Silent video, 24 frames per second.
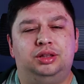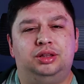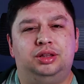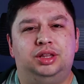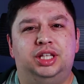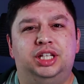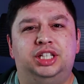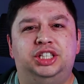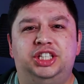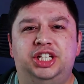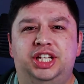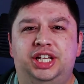
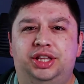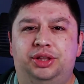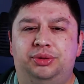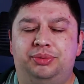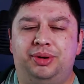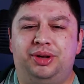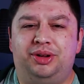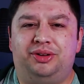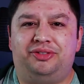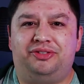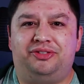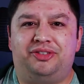The
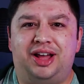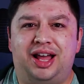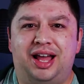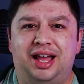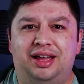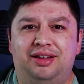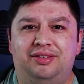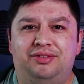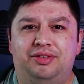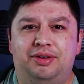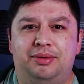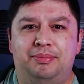
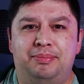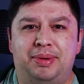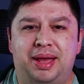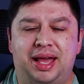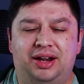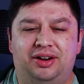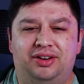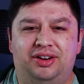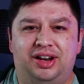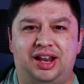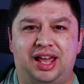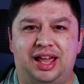G305
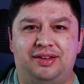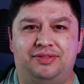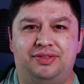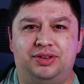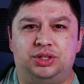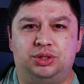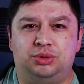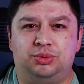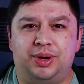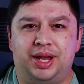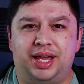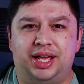battery life
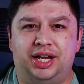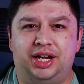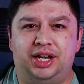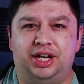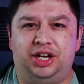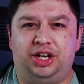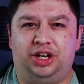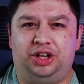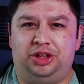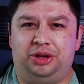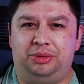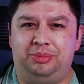is rated
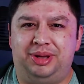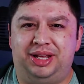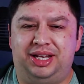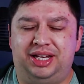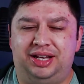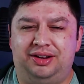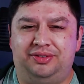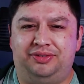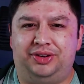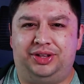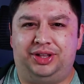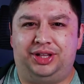a little bit
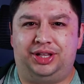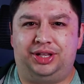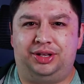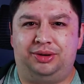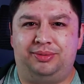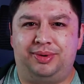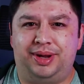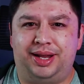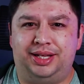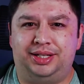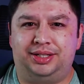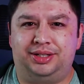different than the
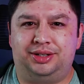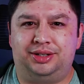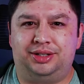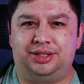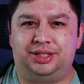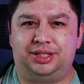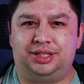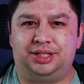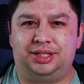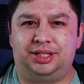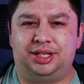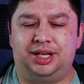
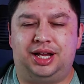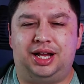Razer's.